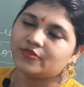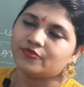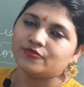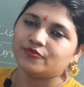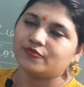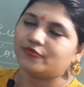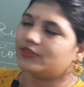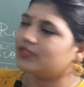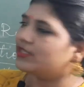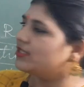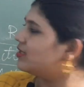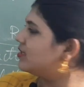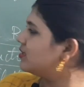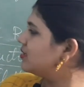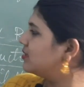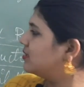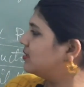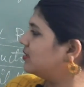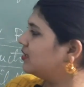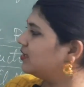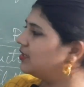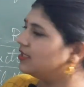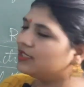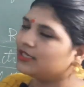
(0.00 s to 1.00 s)
First,
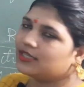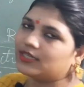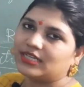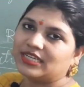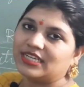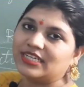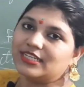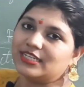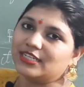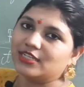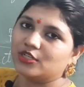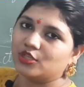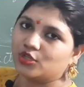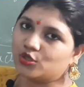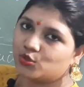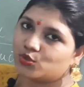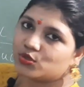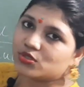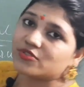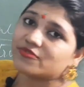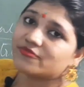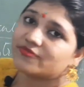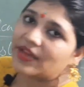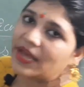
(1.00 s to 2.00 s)
here it
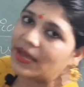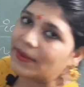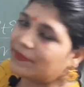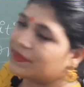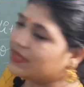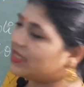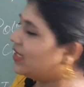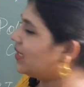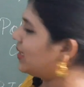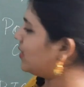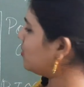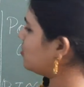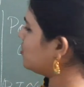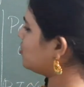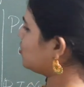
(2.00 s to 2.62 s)
includes family and